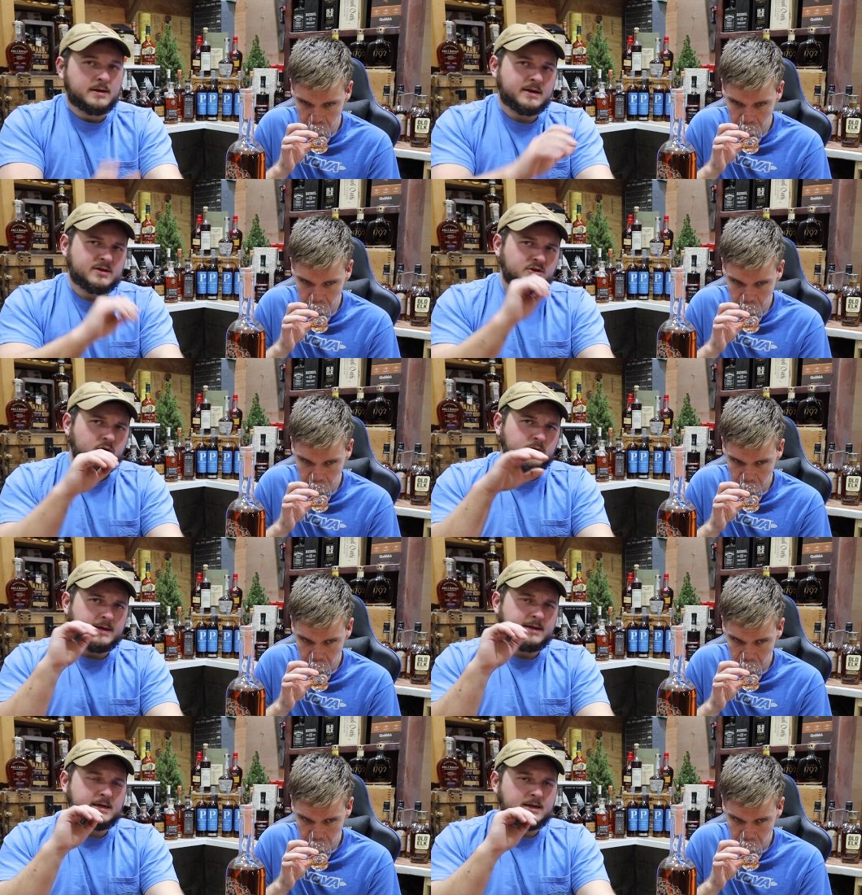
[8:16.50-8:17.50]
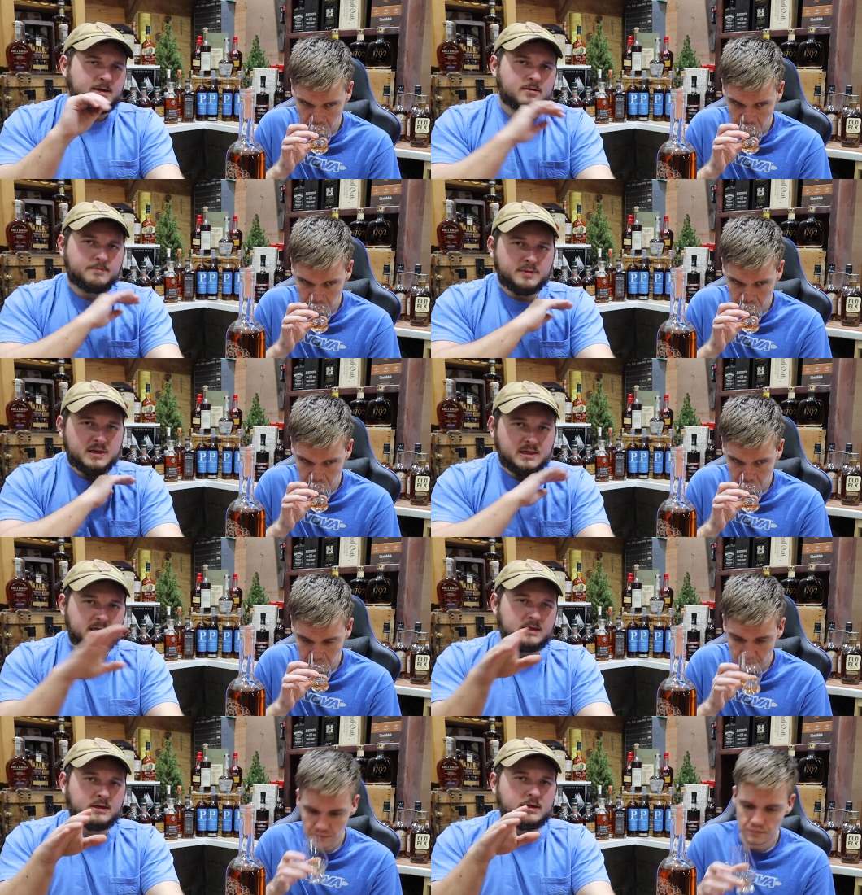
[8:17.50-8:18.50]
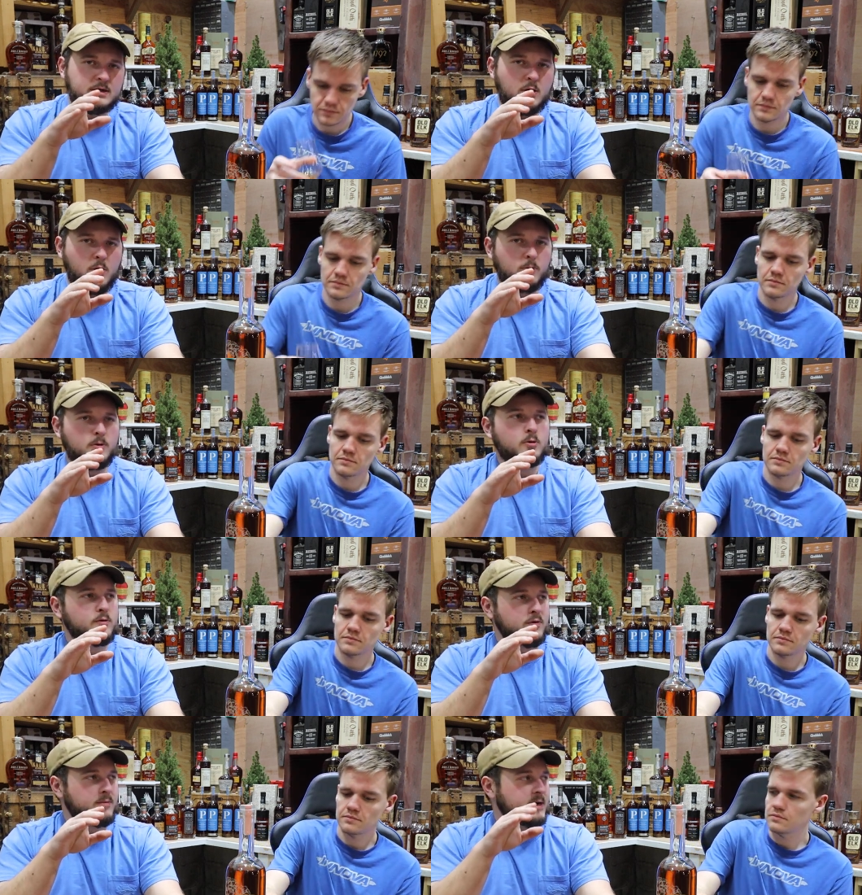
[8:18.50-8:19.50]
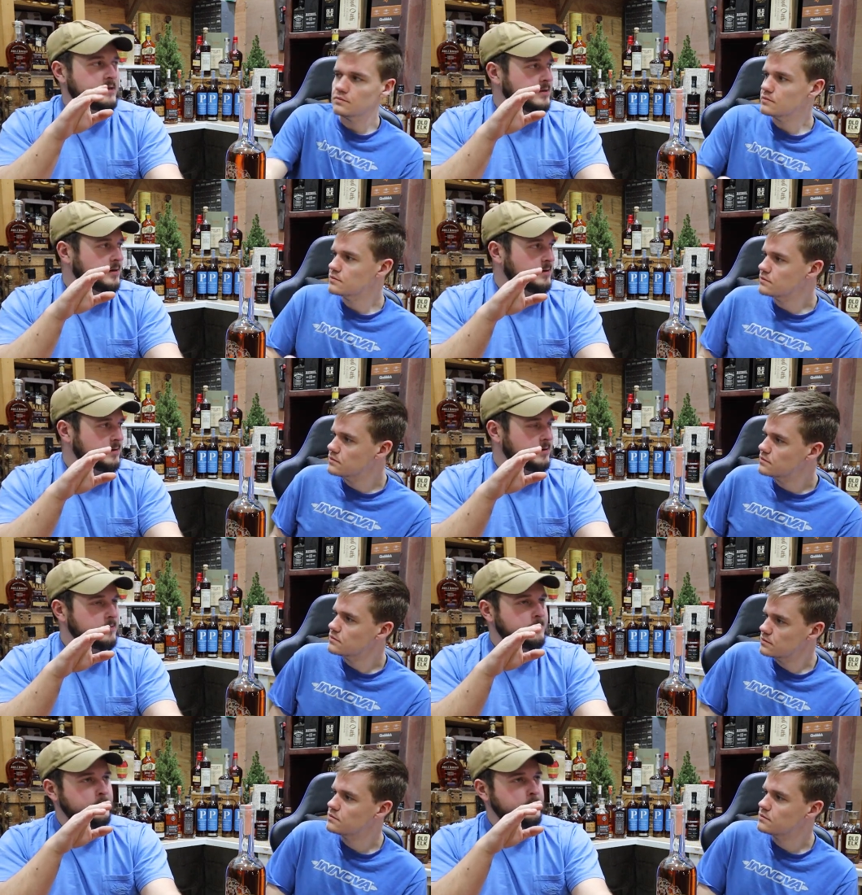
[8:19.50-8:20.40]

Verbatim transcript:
Speaker 1: Yeah, so letting it completely coat over my tongue